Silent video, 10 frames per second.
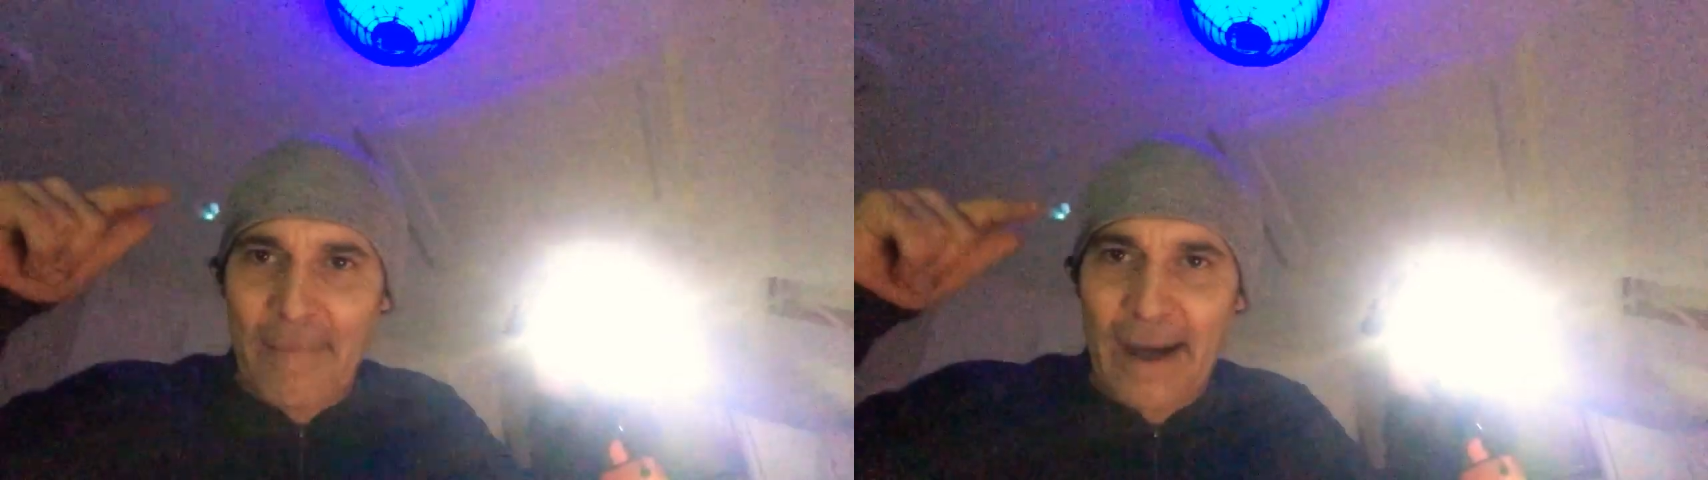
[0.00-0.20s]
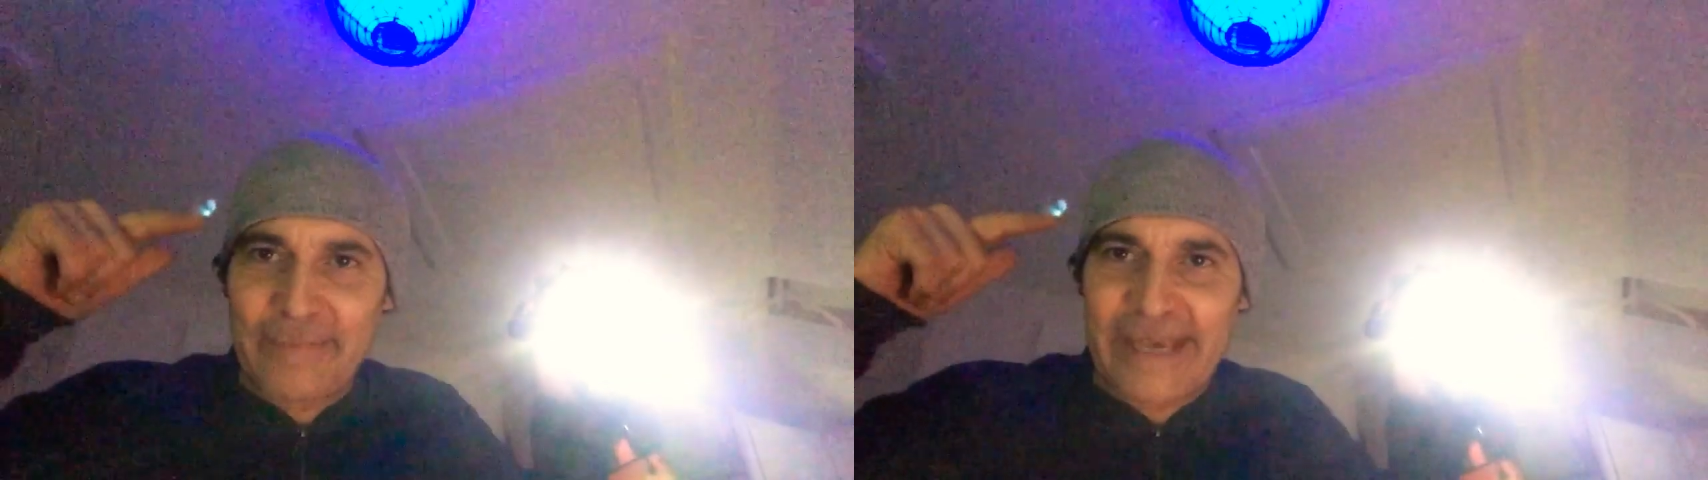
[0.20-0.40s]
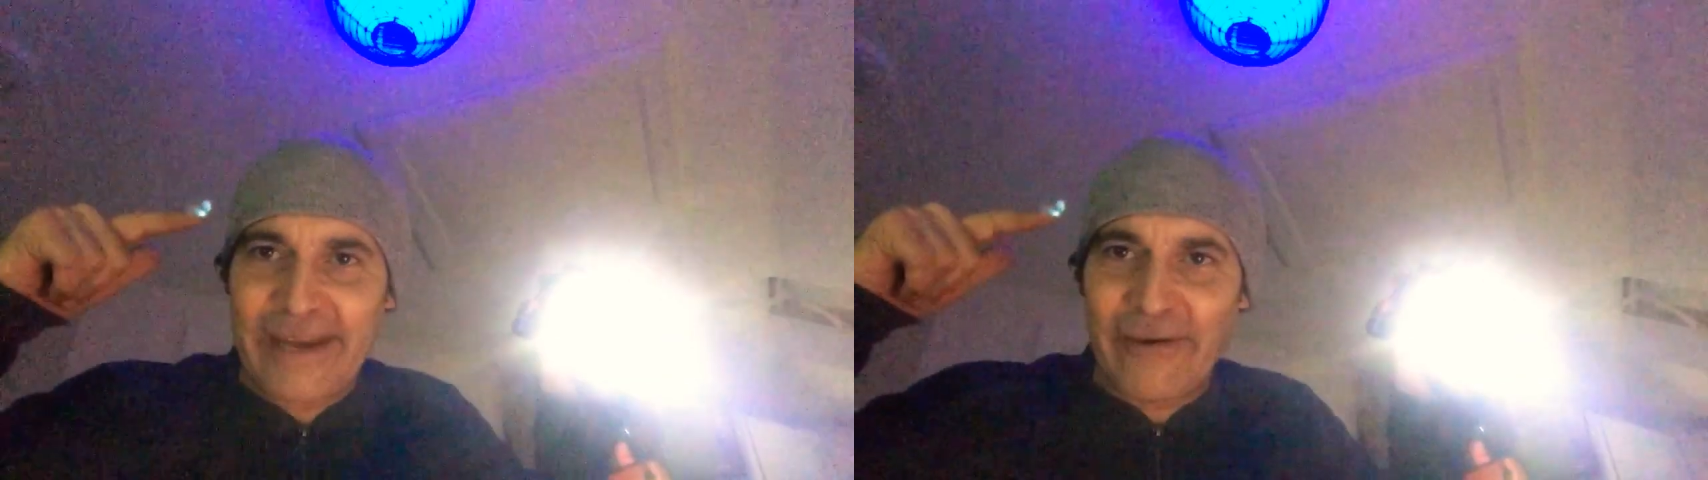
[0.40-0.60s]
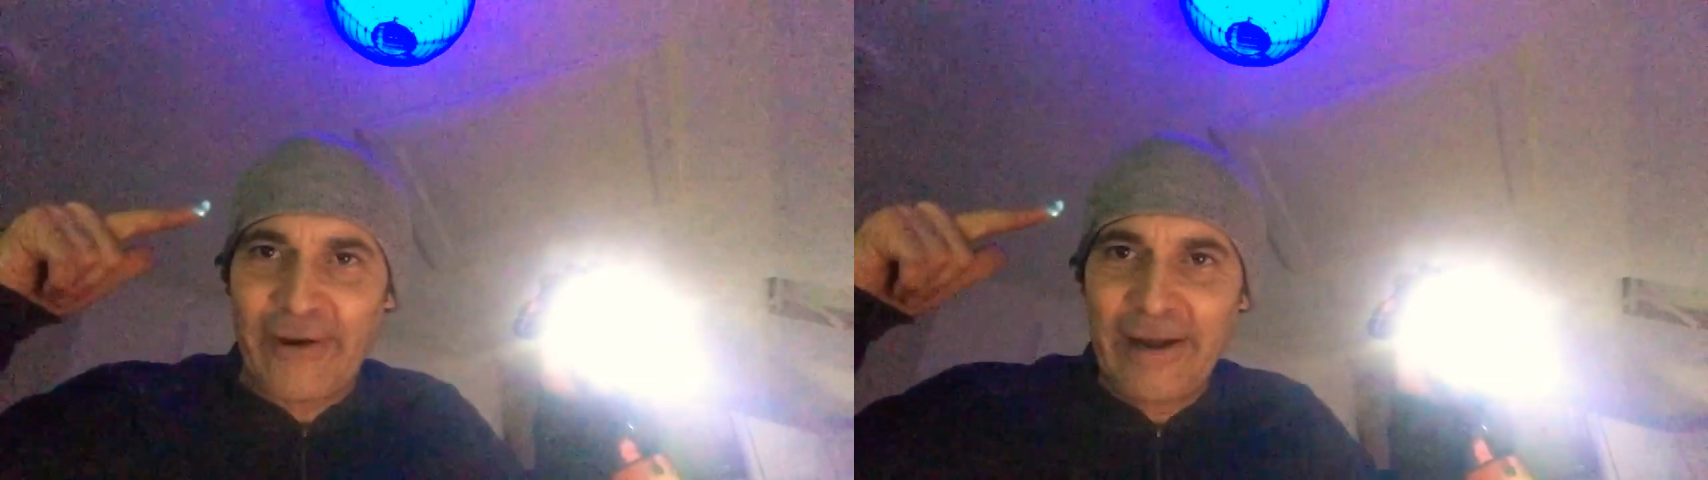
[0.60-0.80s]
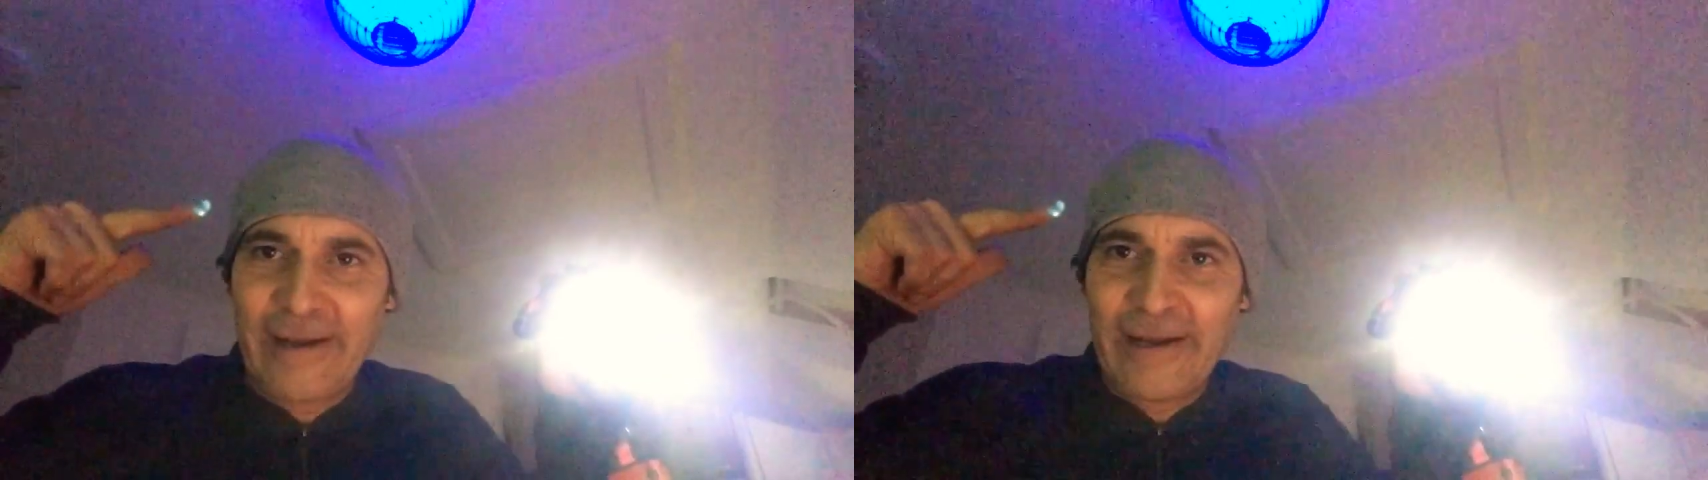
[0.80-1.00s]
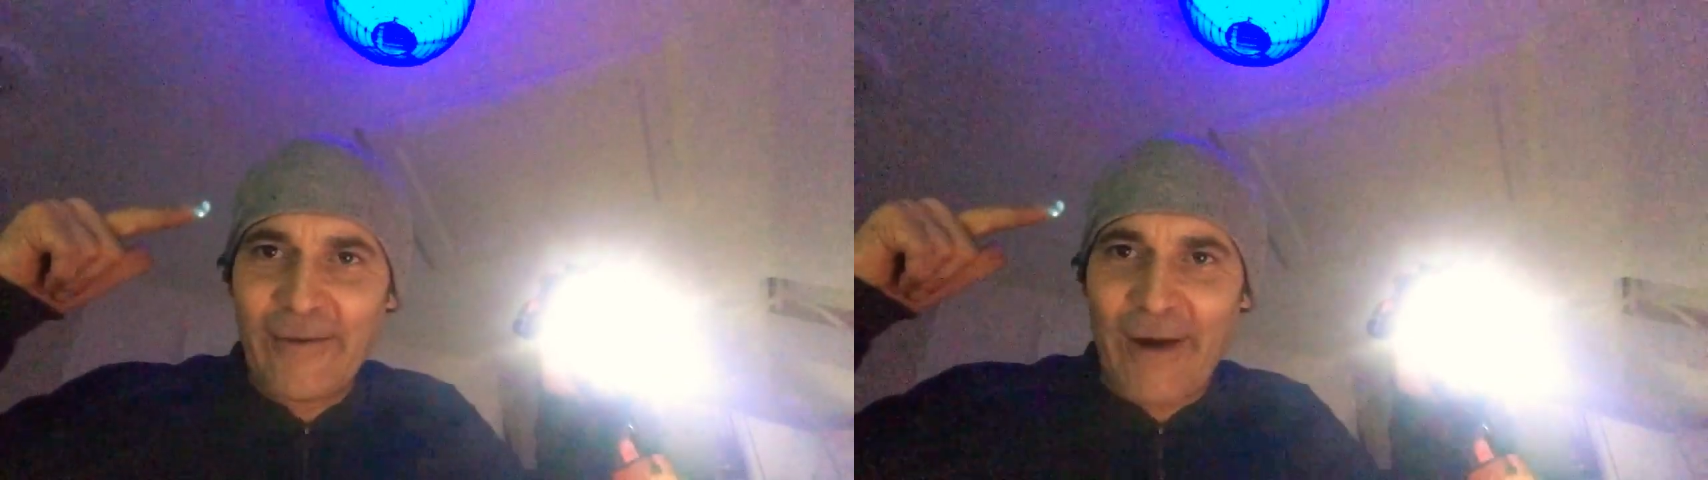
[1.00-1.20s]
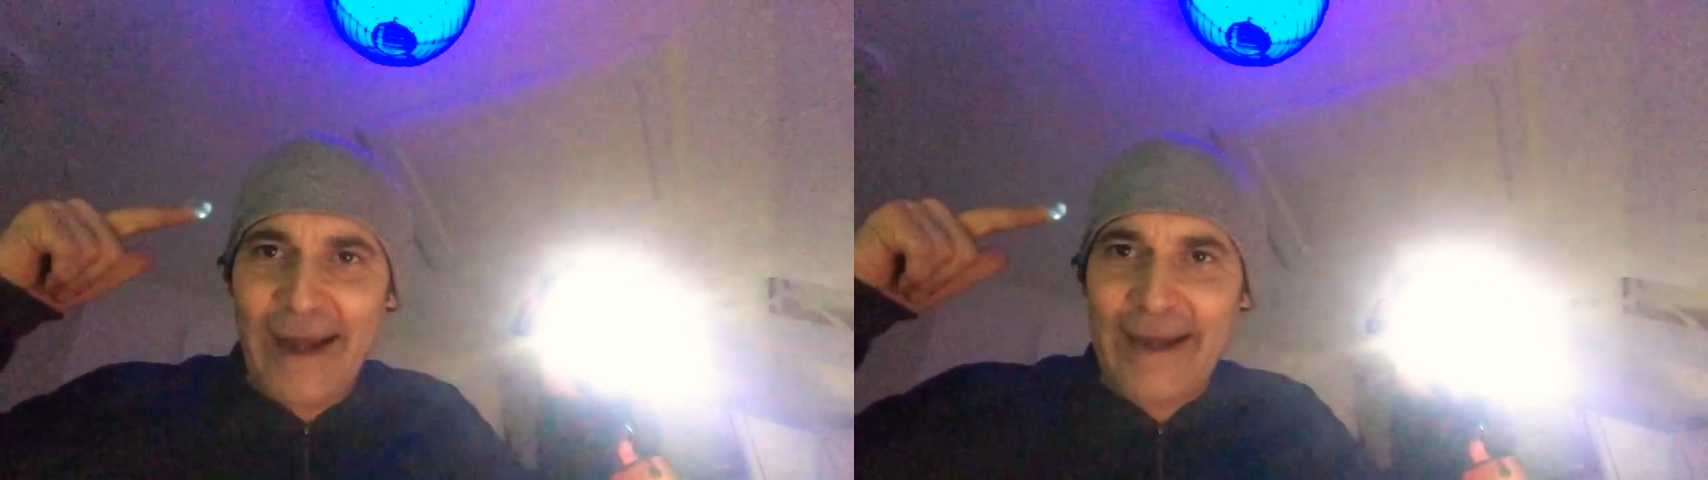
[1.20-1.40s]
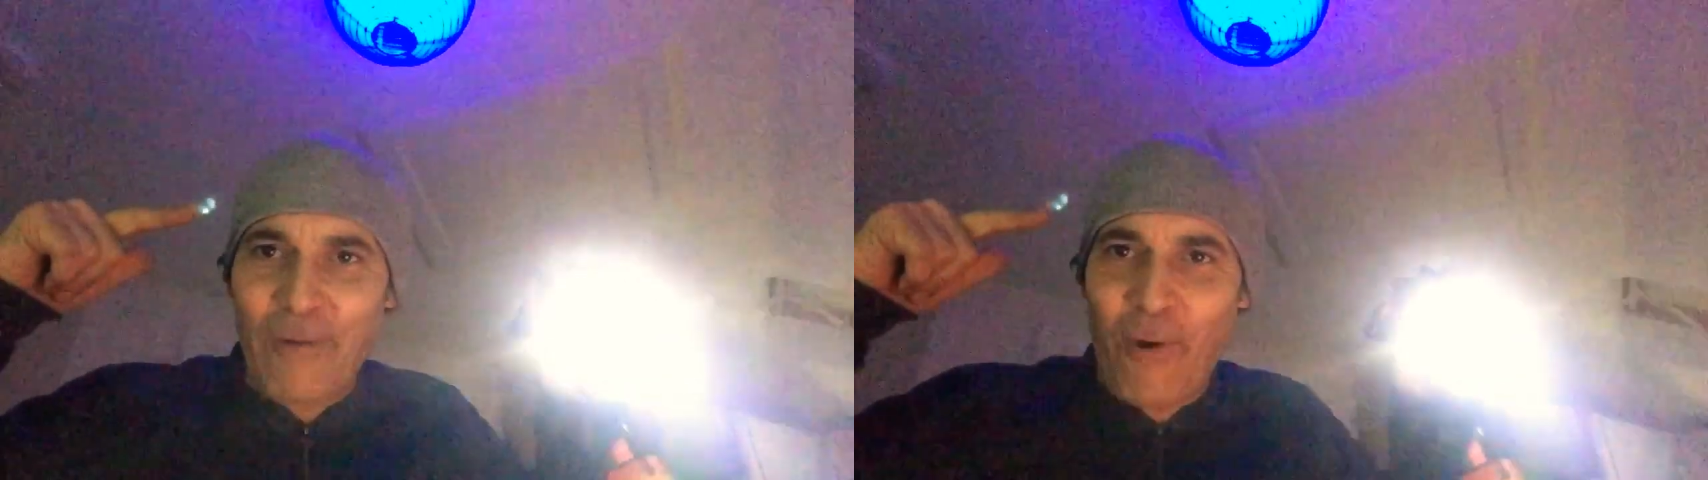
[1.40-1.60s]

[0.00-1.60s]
my here. Right now,